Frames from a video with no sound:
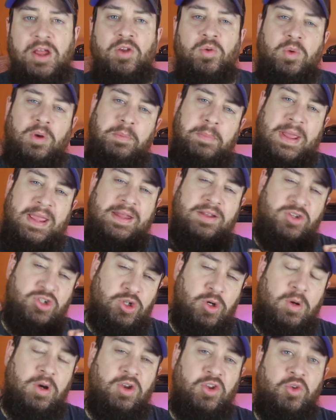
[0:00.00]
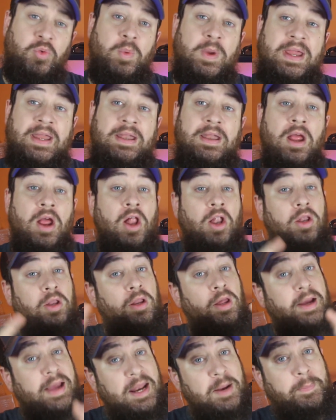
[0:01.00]
So we're going to make it short and sweet,
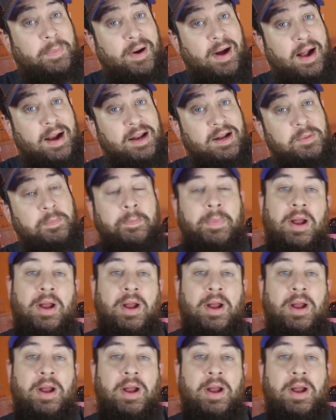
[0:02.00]
look at a product,